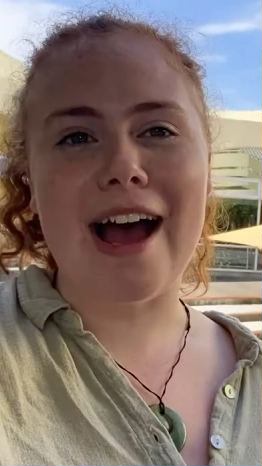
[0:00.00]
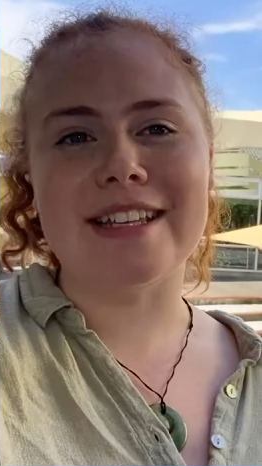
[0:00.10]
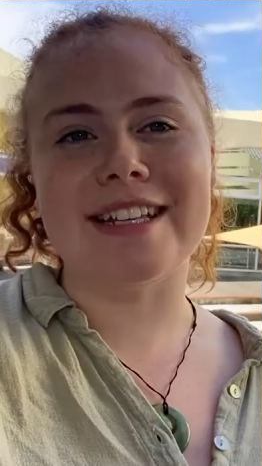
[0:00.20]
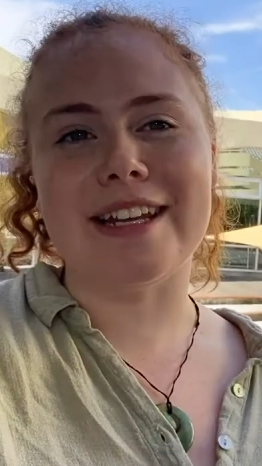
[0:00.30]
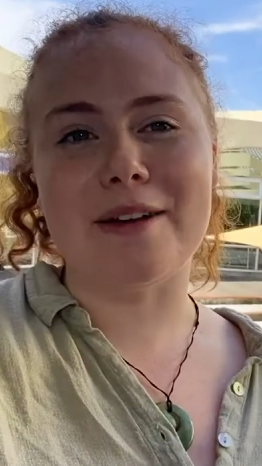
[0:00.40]

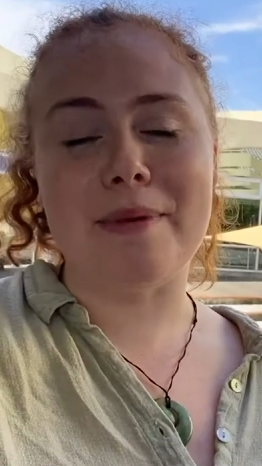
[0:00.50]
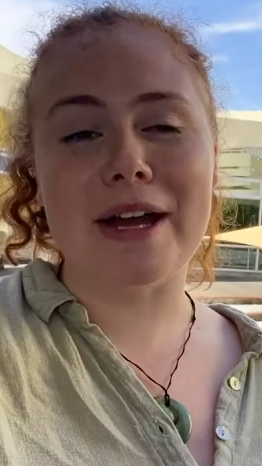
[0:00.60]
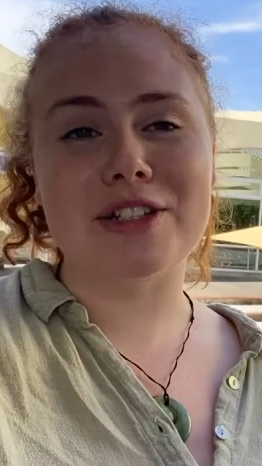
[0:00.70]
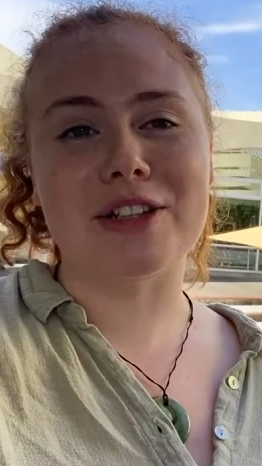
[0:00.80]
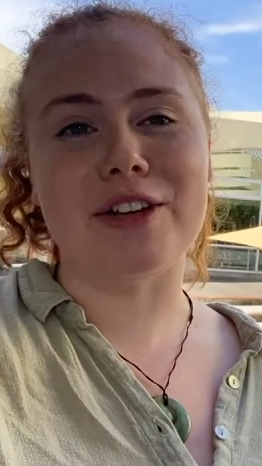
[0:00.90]
I study a
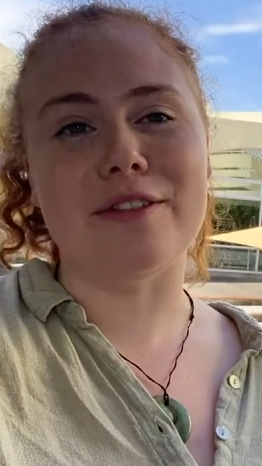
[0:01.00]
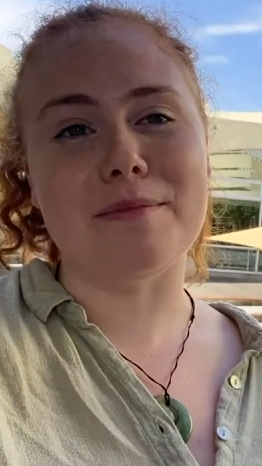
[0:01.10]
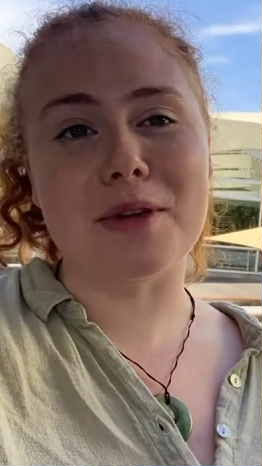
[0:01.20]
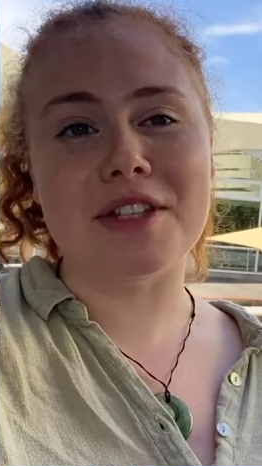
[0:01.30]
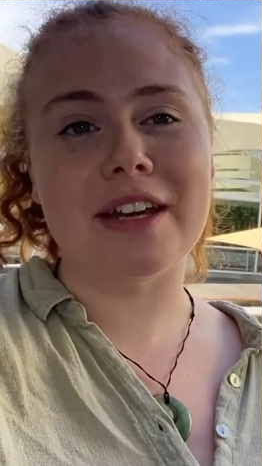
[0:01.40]
Bachelor of
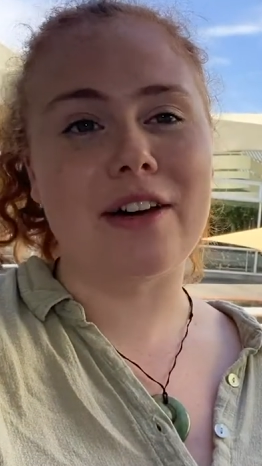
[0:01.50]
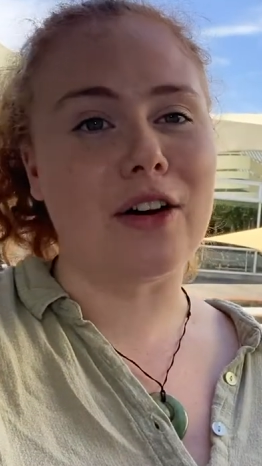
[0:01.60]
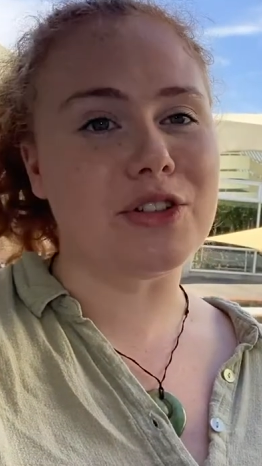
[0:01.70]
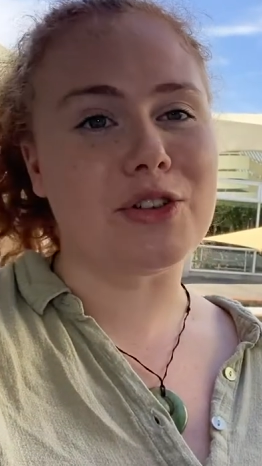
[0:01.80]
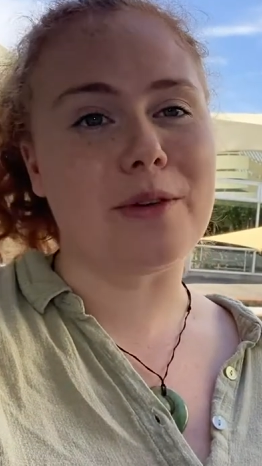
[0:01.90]
Music
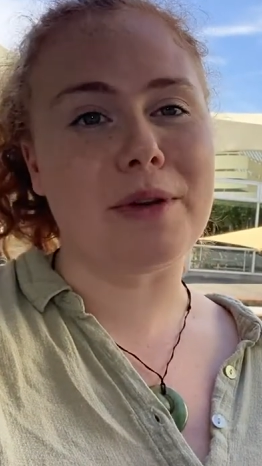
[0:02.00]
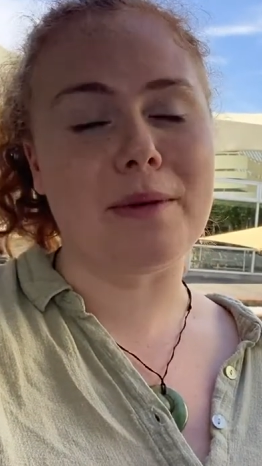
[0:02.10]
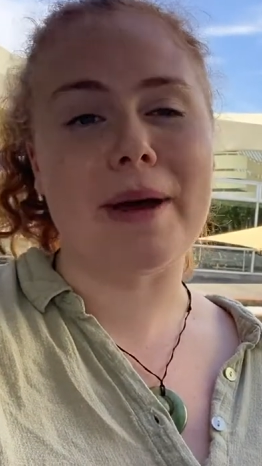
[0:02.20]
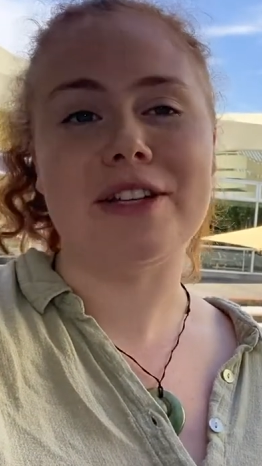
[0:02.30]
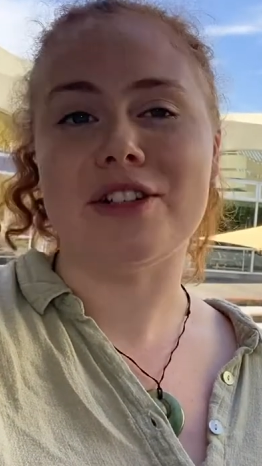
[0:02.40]
conjoint with
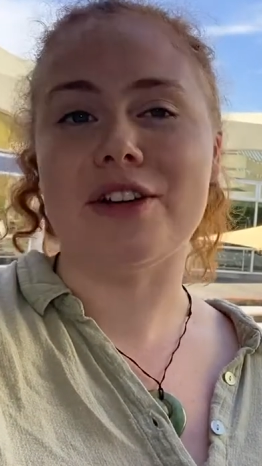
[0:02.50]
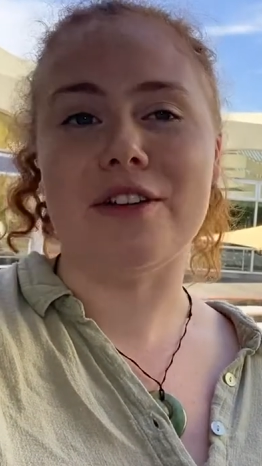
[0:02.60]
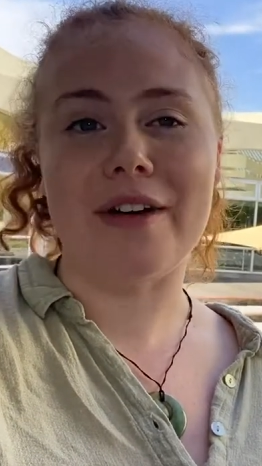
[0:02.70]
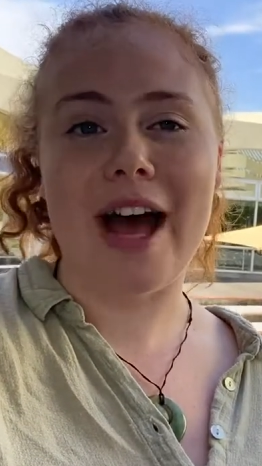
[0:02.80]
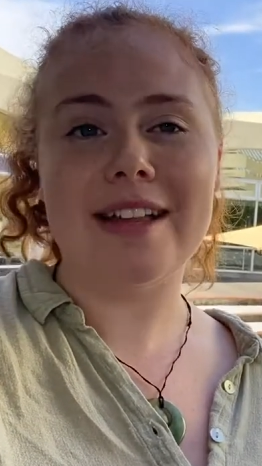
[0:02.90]
a Bachelor
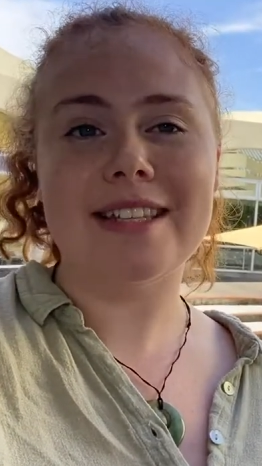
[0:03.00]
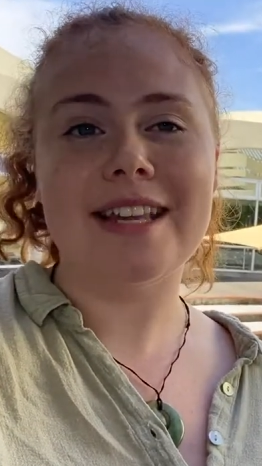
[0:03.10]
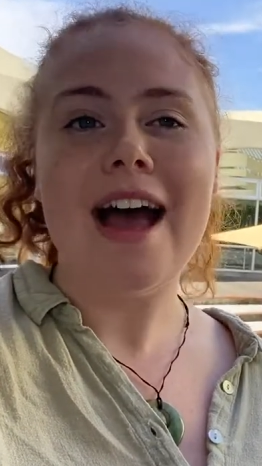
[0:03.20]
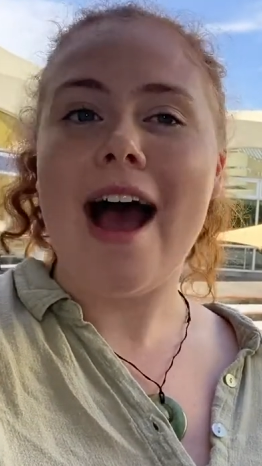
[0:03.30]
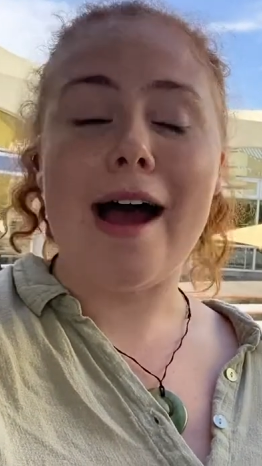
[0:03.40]
of Arts.
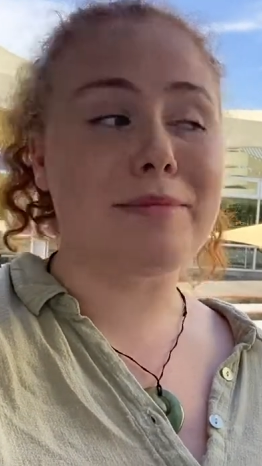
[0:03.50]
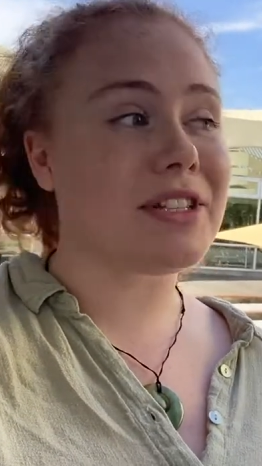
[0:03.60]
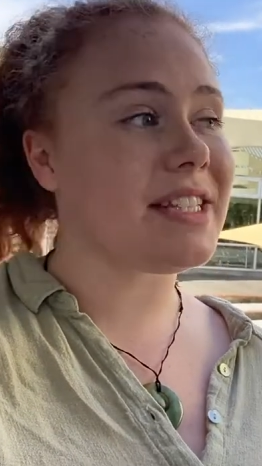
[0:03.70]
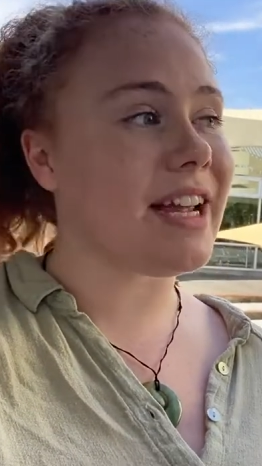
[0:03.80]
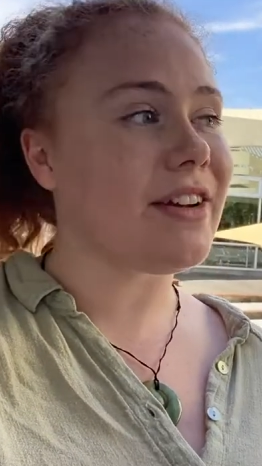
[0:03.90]
I'm
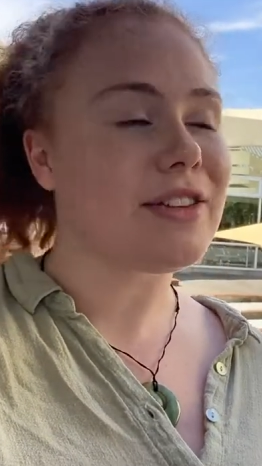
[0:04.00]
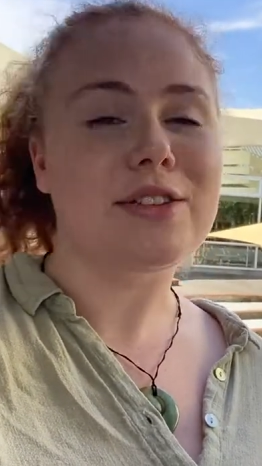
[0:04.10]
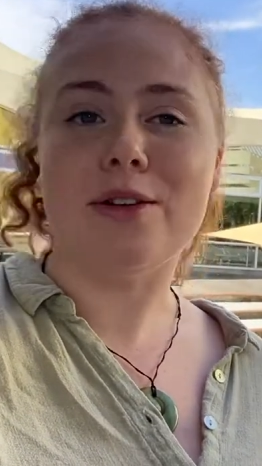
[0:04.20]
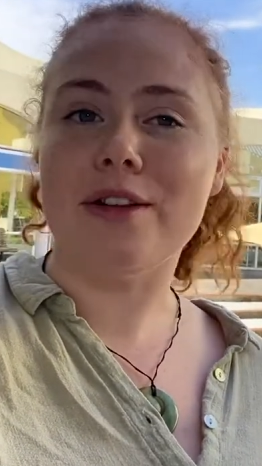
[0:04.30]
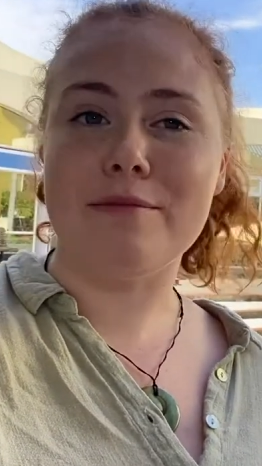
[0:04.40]
just here at the
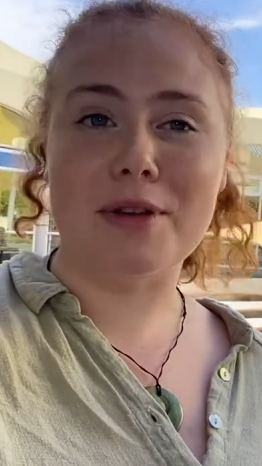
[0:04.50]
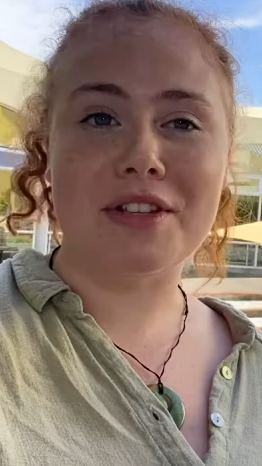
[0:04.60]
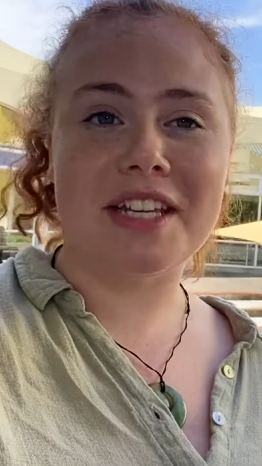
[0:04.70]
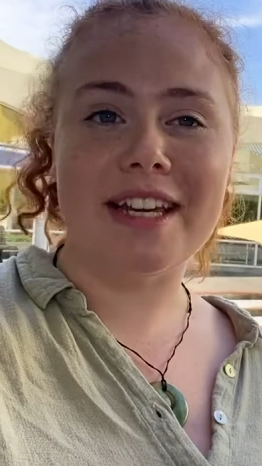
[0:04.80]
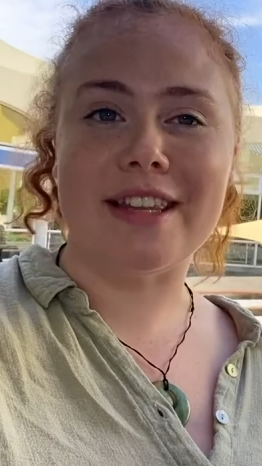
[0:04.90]
School of
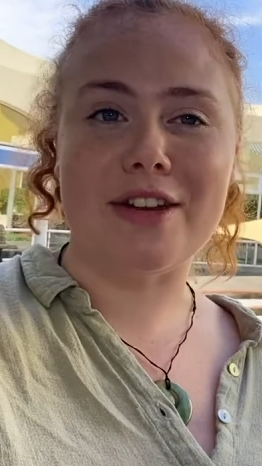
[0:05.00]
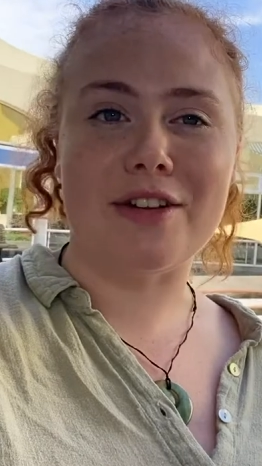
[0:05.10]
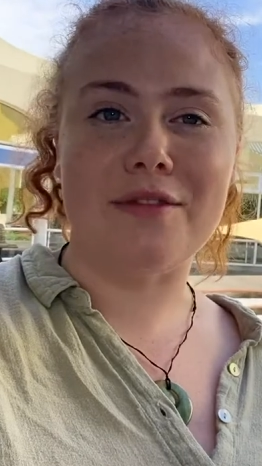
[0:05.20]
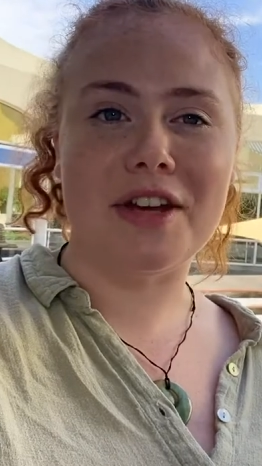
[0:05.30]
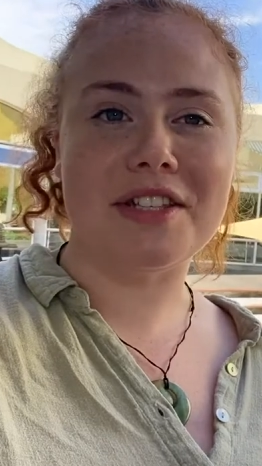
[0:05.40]
Music at the
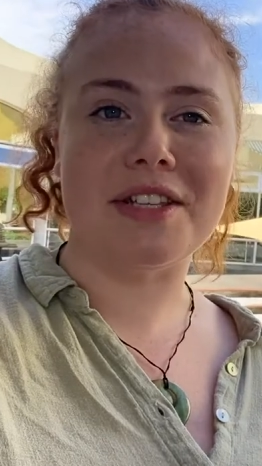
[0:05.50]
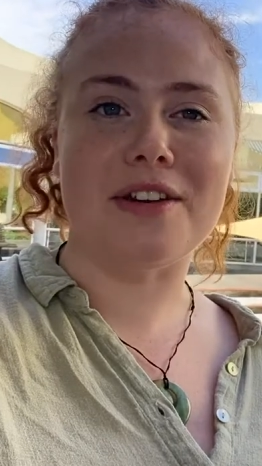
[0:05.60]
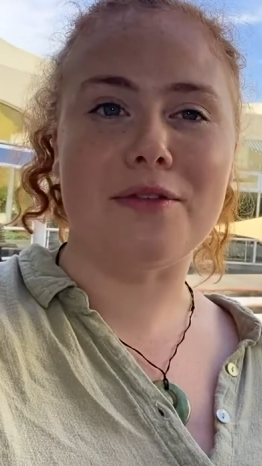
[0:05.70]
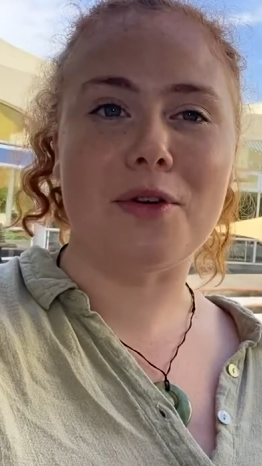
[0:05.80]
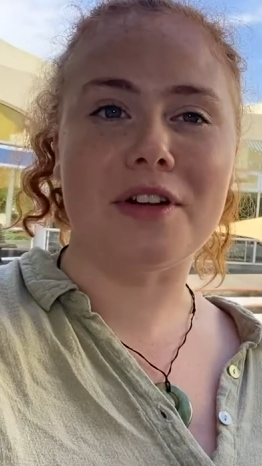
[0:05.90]
University
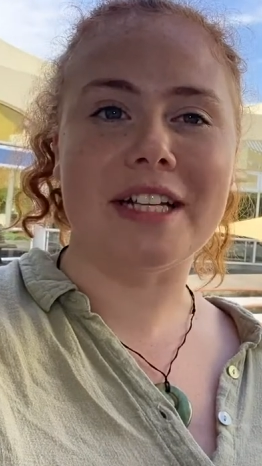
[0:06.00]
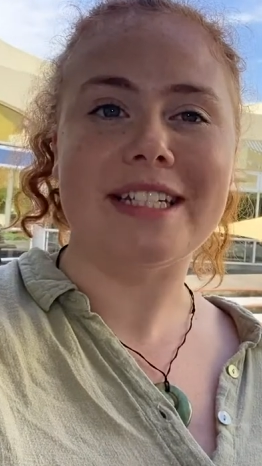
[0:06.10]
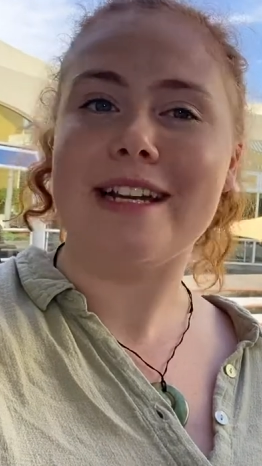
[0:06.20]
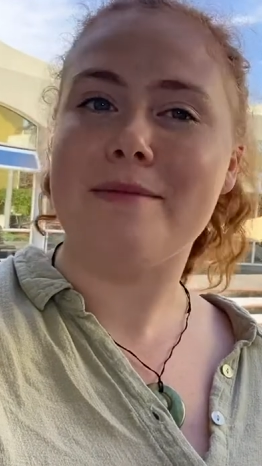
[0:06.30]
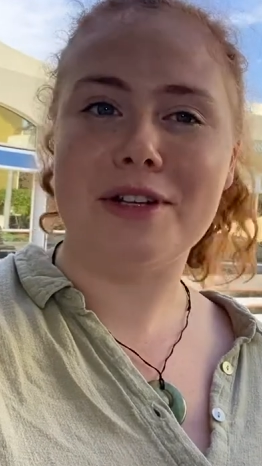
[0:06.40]
of
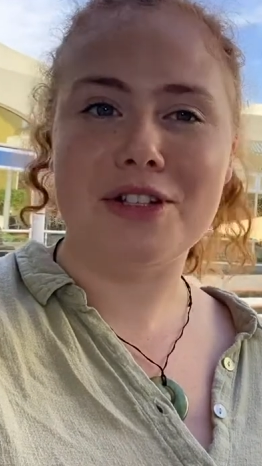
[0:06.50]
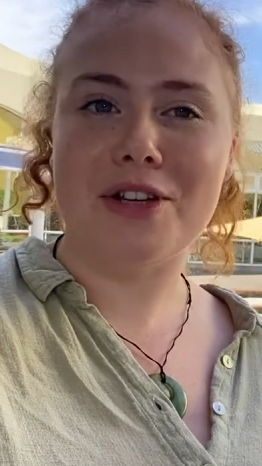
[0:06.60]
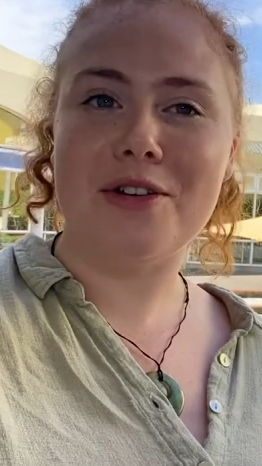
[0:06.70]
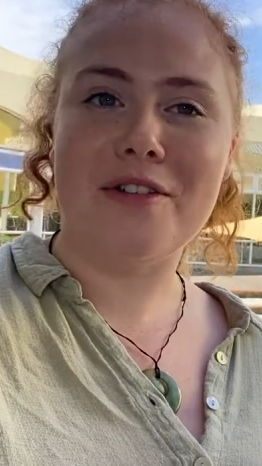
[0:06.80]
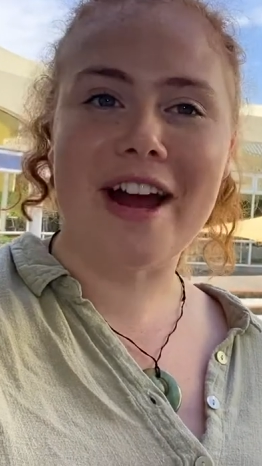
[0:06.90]
Auckland, and I'm going to show
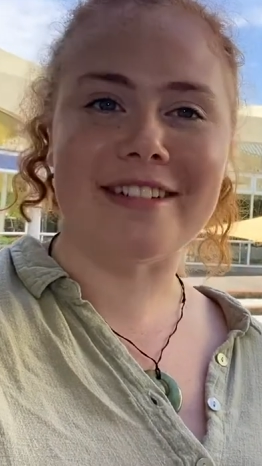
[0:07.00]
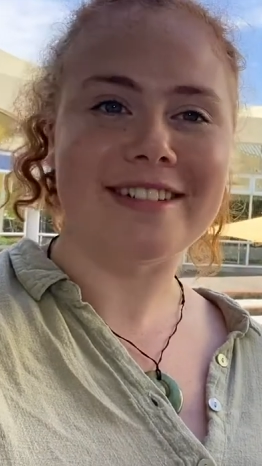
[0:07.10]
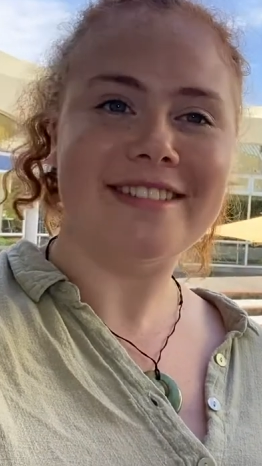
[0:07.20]
you around.